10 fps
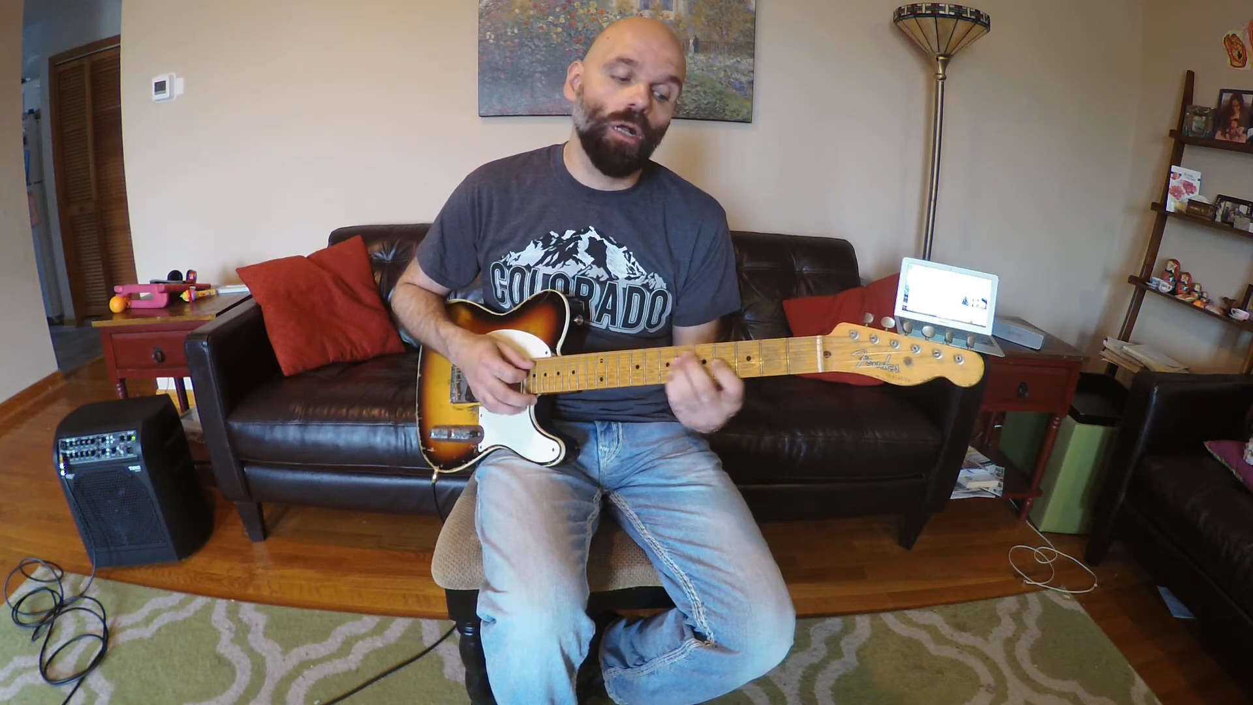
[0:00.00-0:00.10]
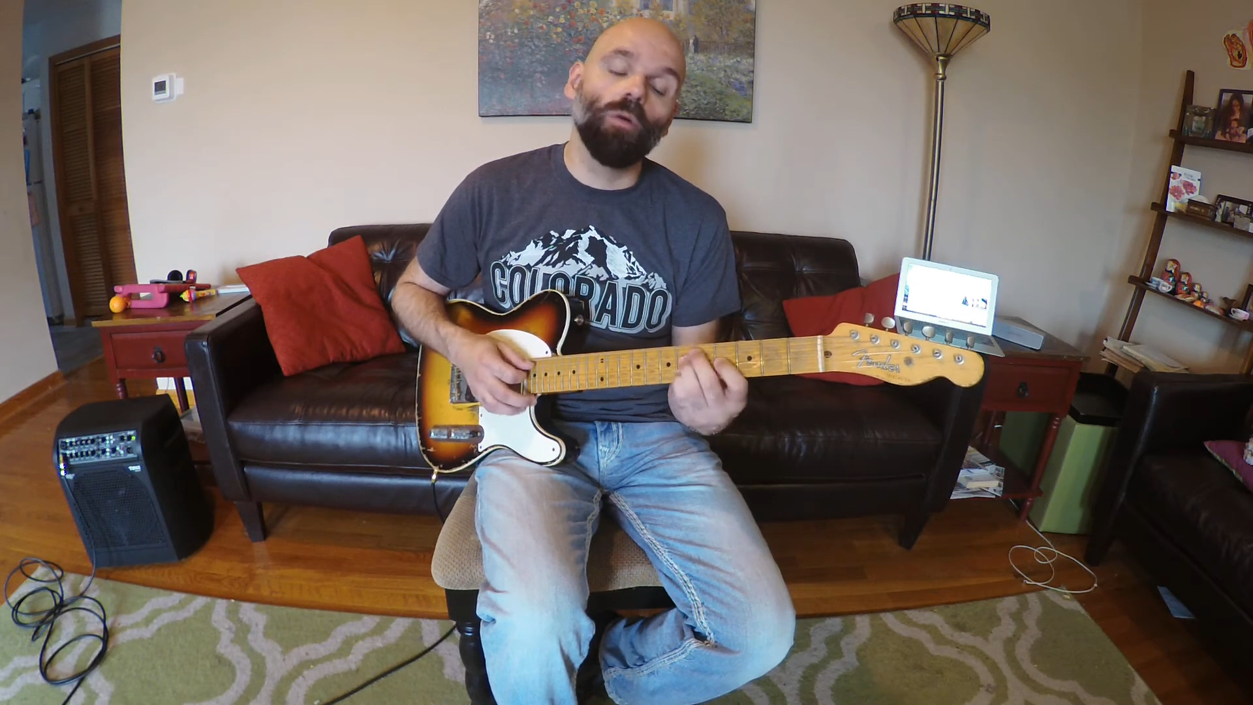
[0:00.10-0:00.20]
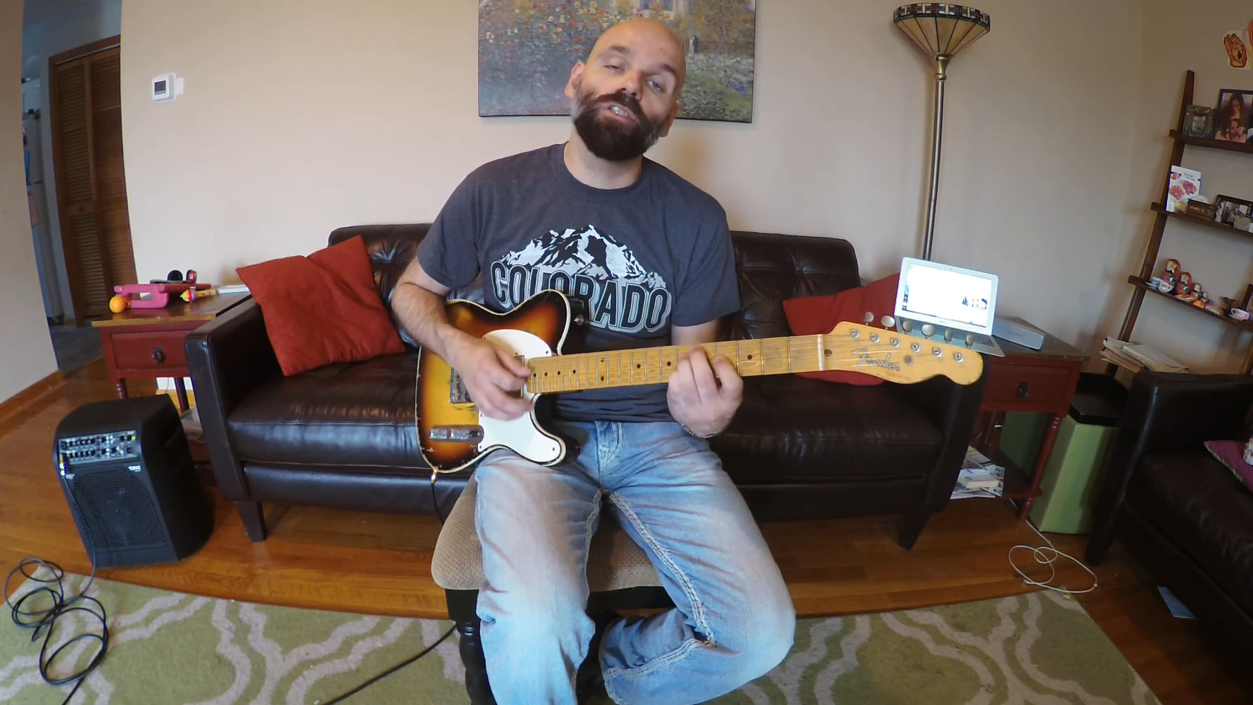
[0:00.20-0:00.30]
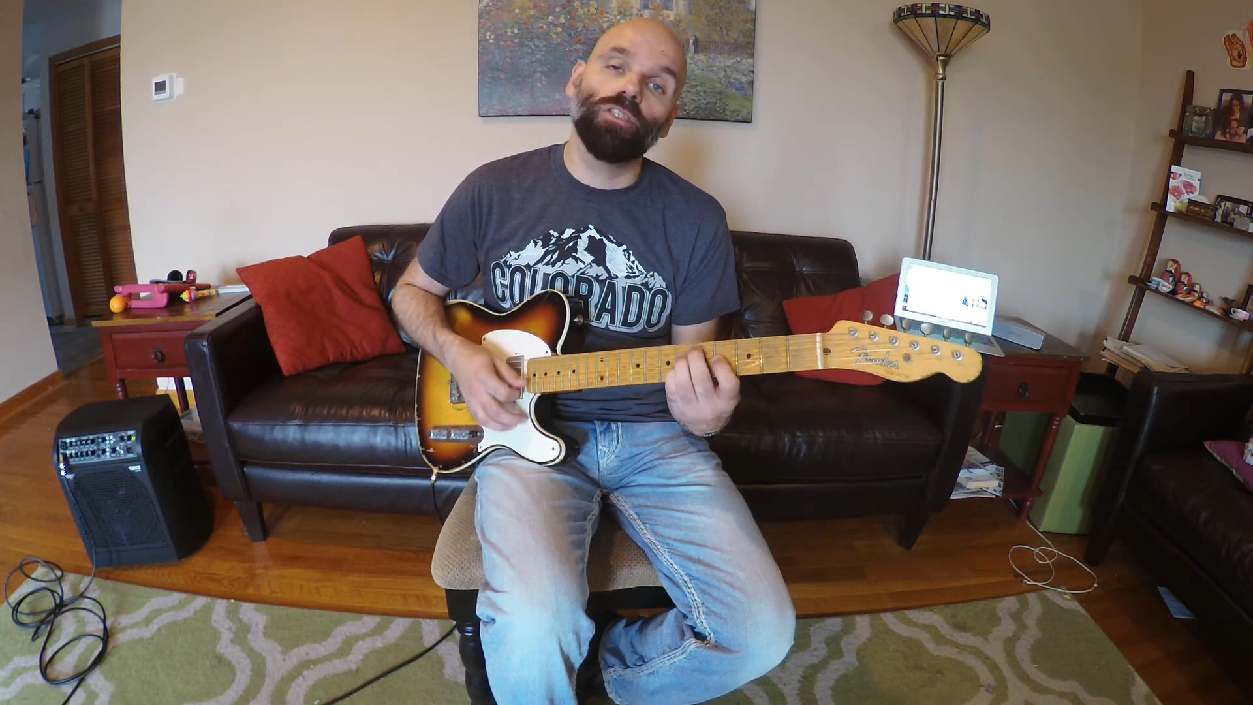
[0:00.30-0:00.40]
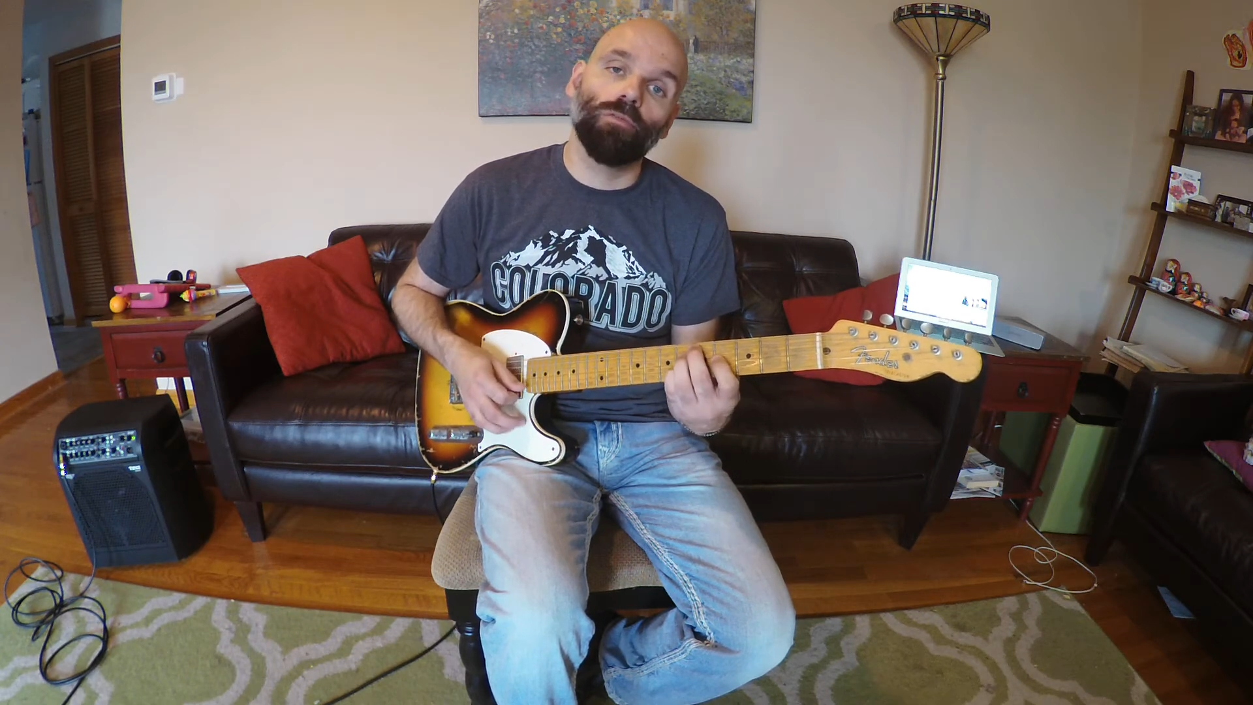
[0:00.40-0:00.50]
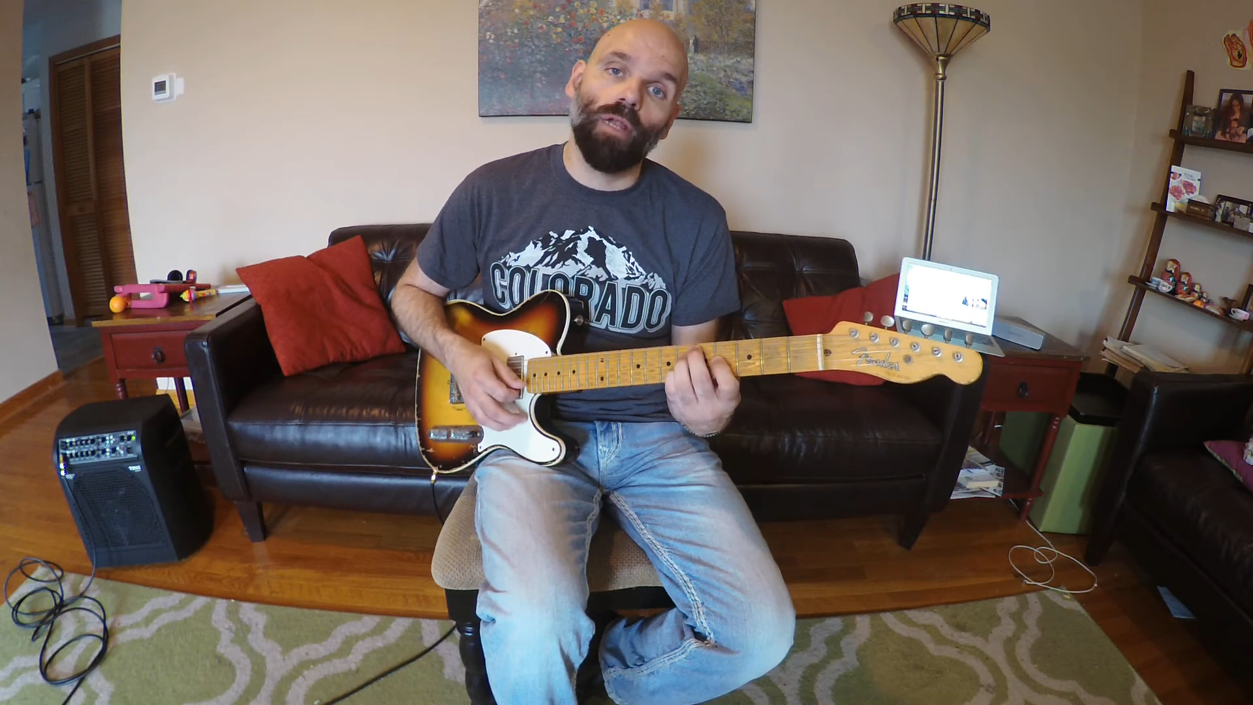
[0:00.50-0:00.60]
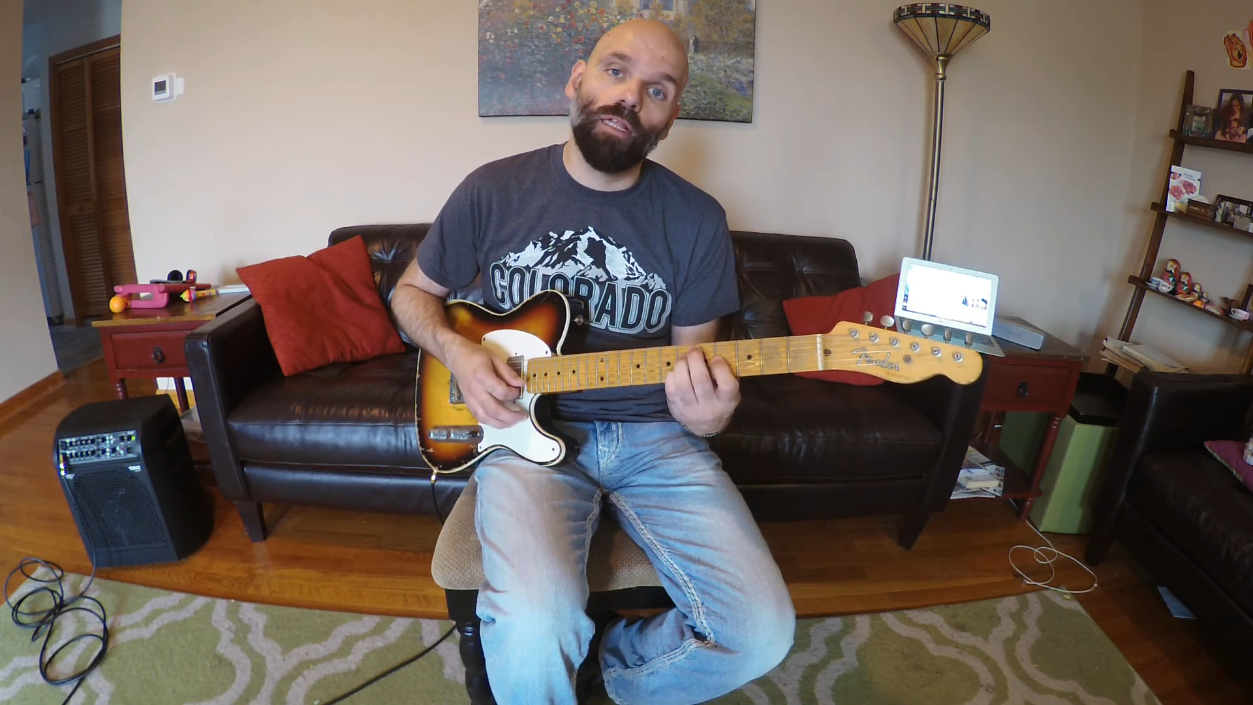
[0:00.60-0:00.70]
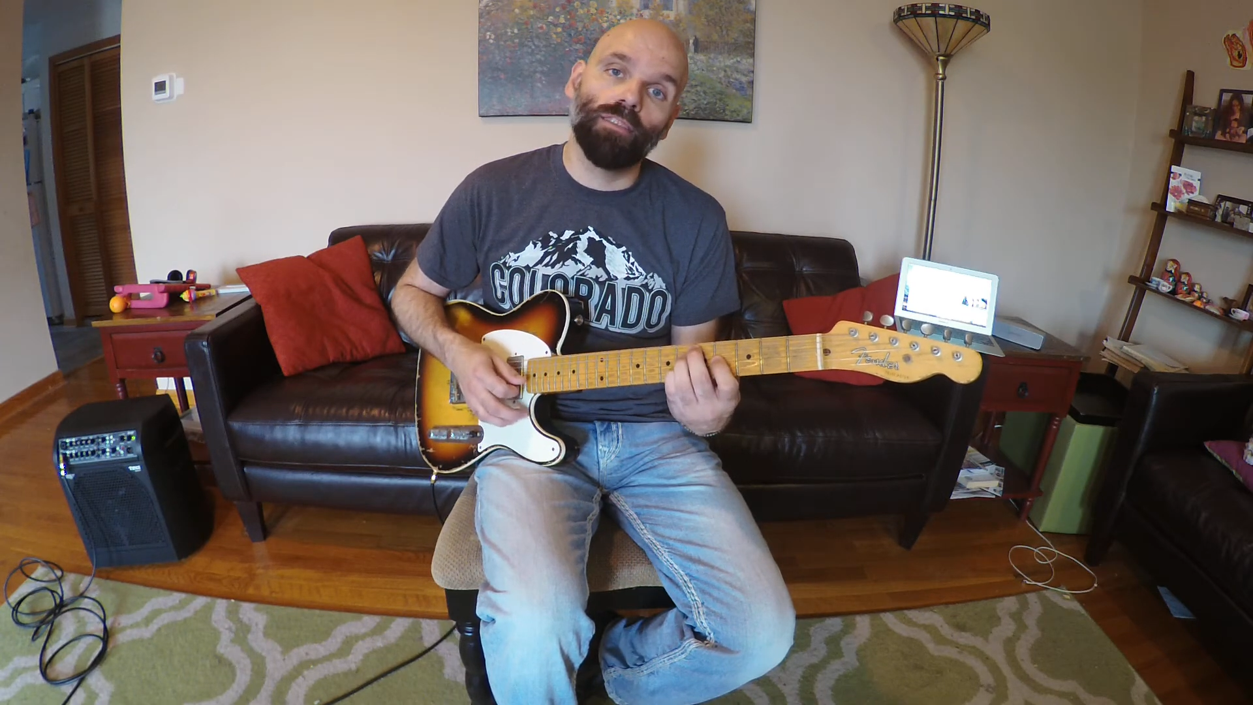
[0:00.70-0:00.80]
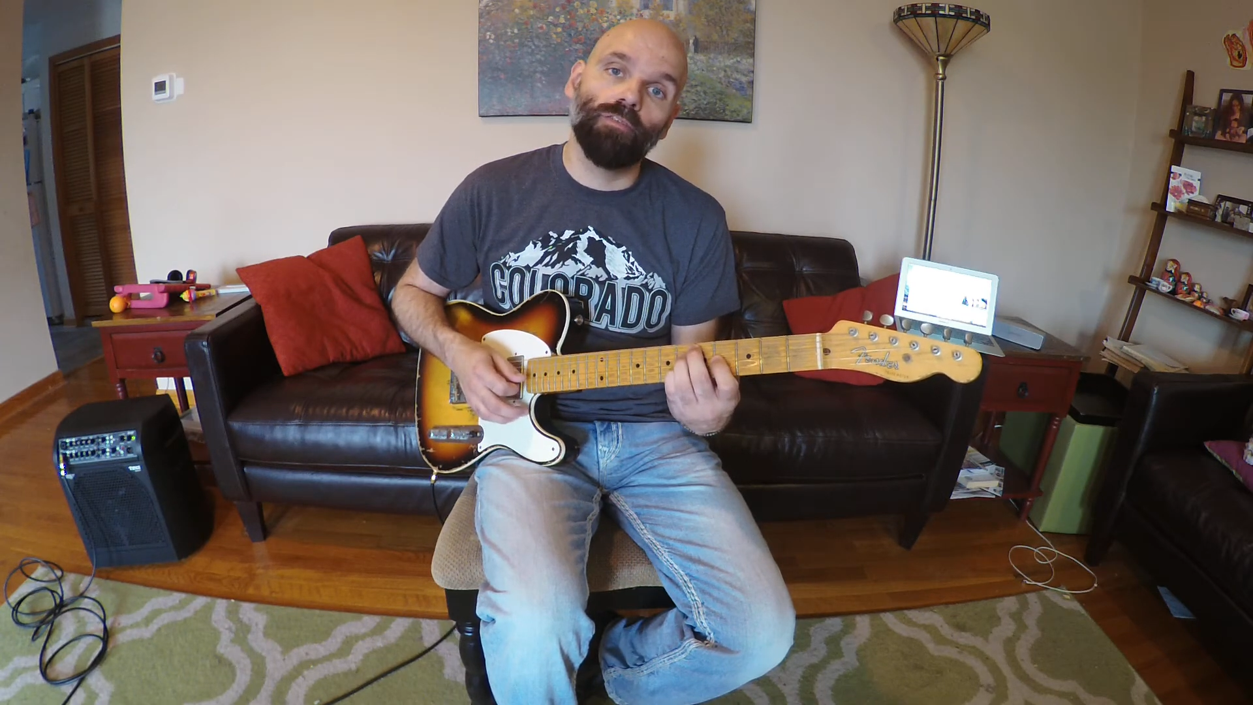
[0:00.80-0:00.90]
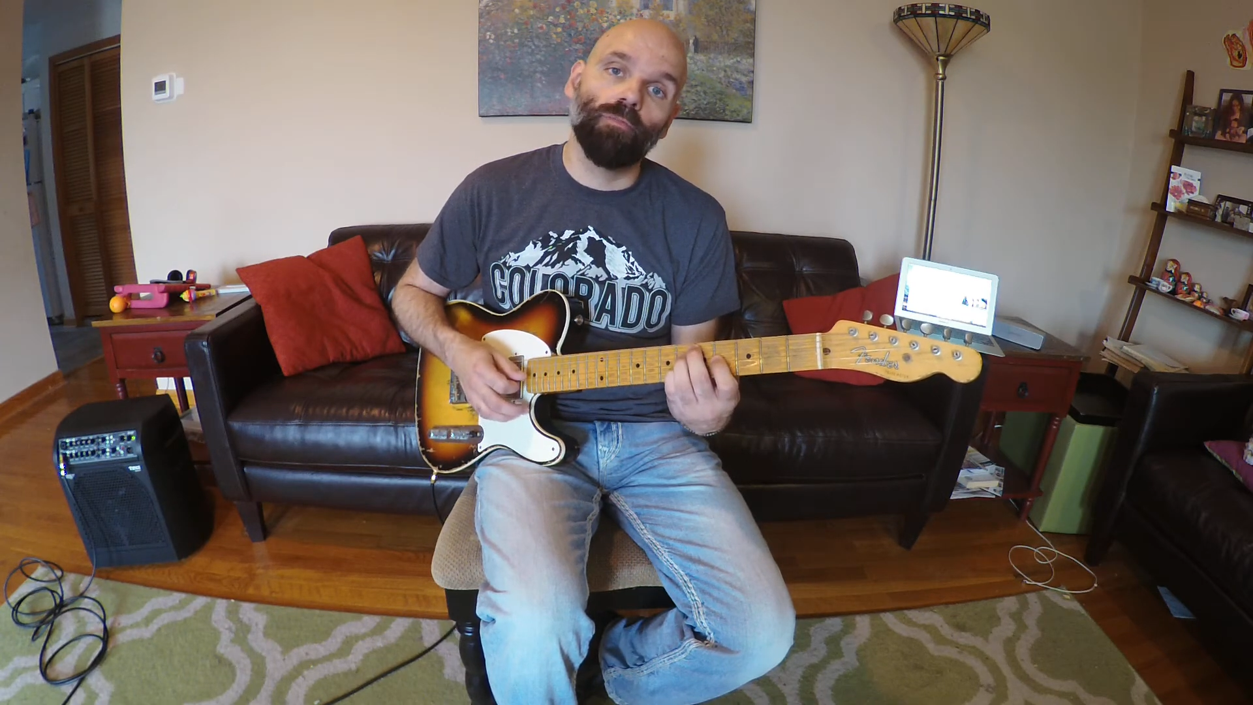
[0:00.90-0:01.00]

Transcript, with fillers: going to the relative